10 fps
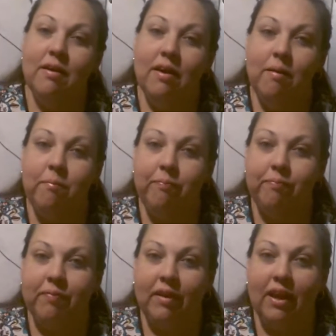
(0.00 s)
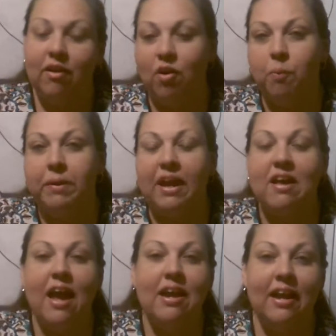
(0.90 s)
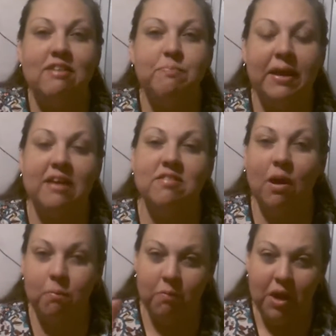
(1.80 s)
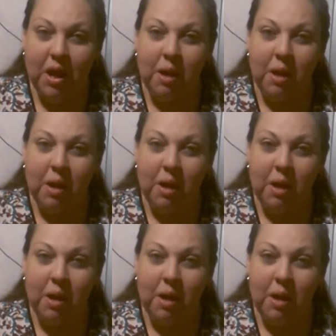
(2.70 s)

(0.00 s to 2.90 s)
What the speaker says: I don't know, because I'm